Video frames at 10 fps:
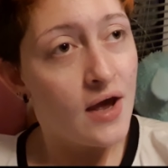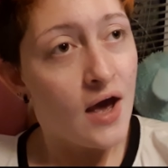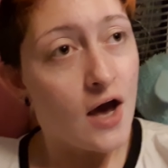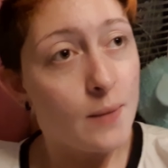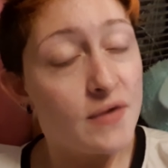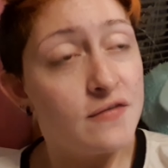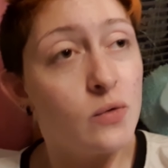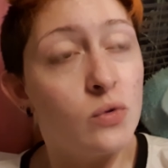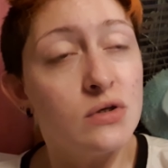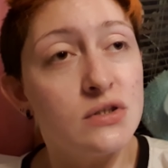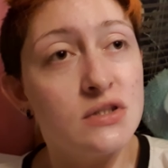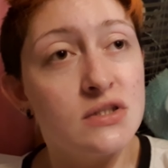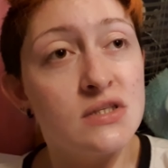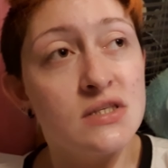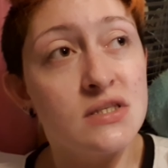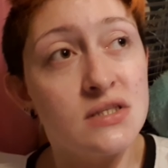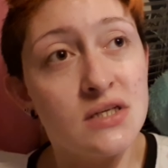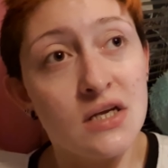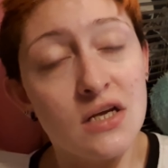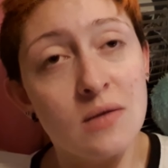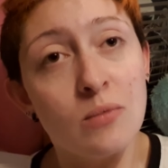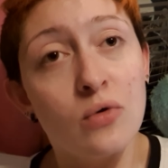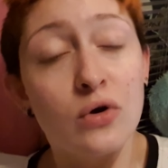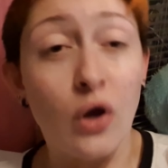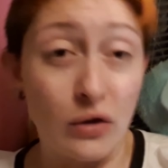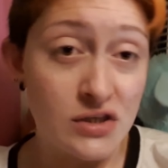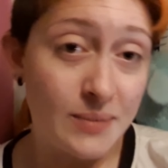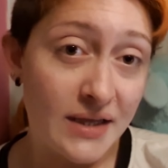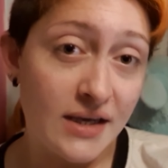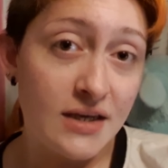If you want to see more cosplay